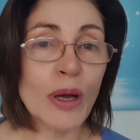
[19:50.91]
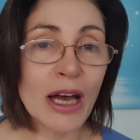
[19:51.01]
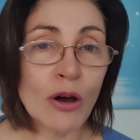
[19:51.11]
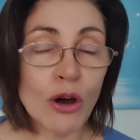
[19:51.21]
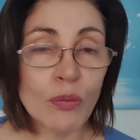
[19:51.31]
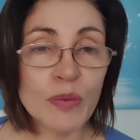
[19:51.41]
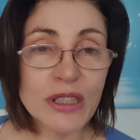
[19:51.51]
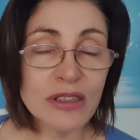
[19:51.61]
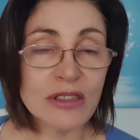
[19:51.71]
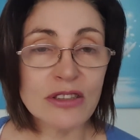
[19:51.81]
our whole
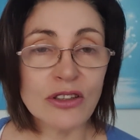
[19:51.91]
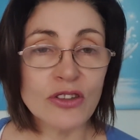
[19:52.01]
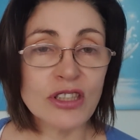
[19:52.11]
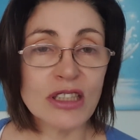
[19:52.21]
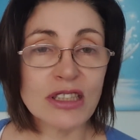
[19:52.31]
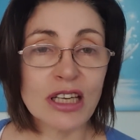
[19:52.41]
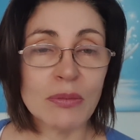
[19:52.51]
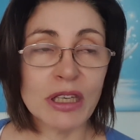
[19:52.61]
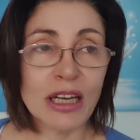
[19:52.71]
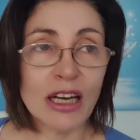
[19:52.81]
business knows that's
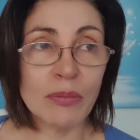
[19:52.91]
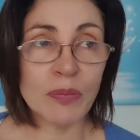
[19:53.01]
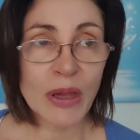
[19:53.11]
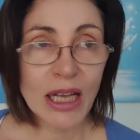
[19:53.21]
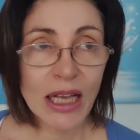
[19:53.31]
coming up,